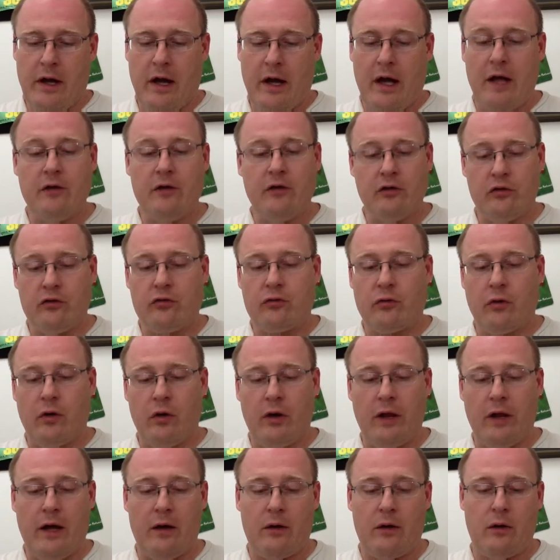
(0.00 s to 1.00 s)
and just
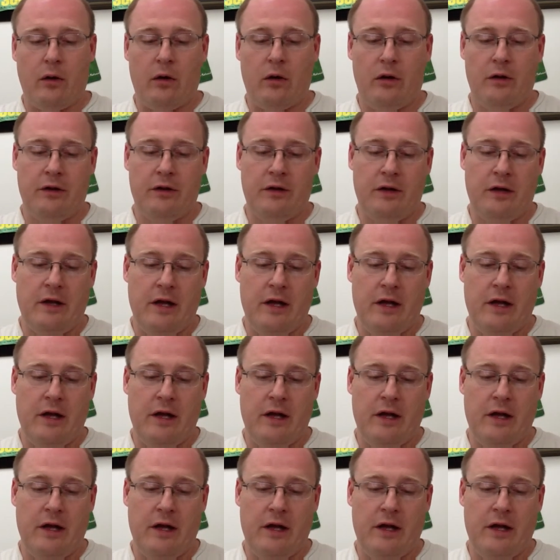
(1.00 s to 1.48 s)
draw out all of the